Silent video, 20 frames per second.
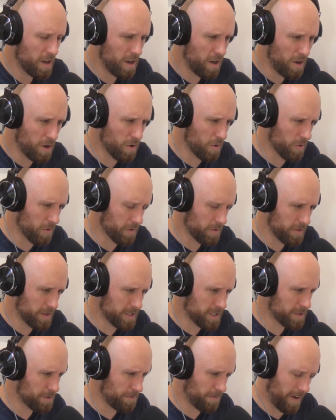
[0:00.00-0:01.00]
oh,
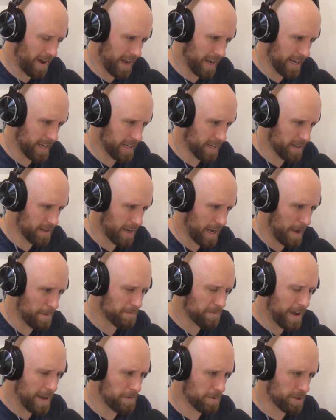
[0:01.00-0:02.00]
this is fine,
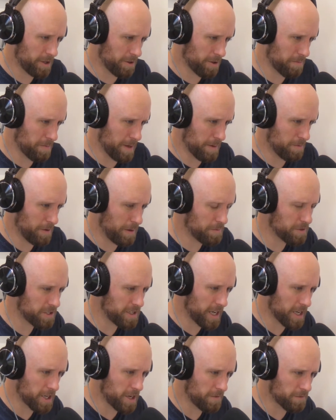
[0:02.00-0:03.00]
I'm fine with other people, I'm just
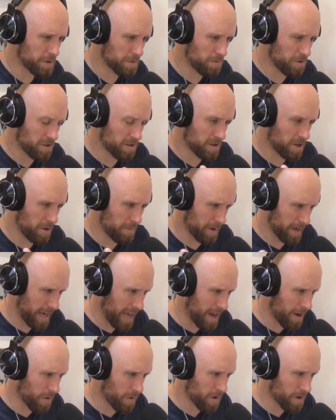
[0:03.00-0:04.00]
not comfortable coming
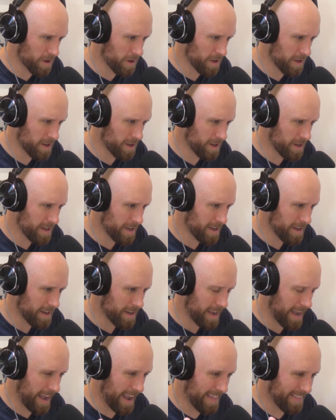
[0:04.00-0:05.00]
out.
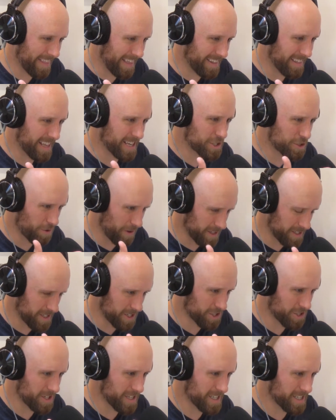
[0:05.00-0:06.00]
And then, like,
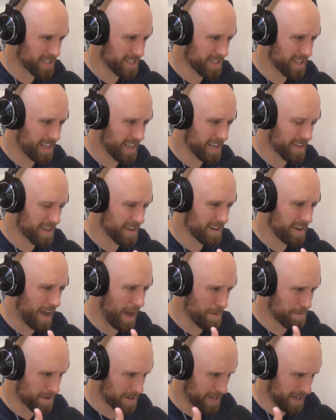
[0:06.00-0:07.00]
transitioning to, like,
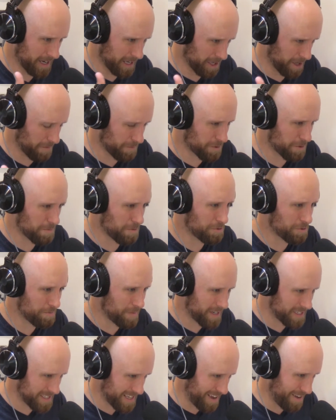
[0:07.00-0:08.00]
I'm getting comfortable with
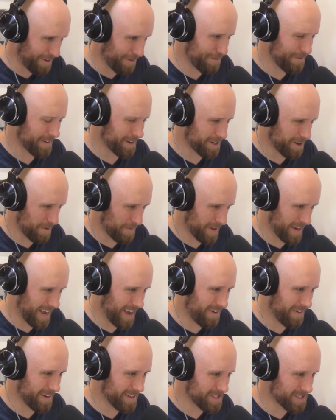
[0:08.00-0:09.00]
myself and coming
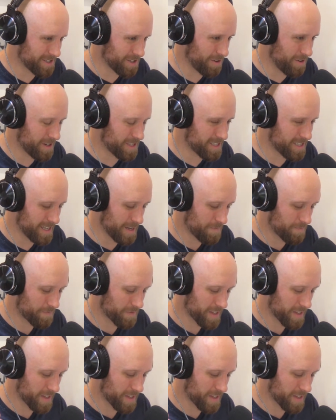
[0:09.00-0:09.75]
out. And so it's,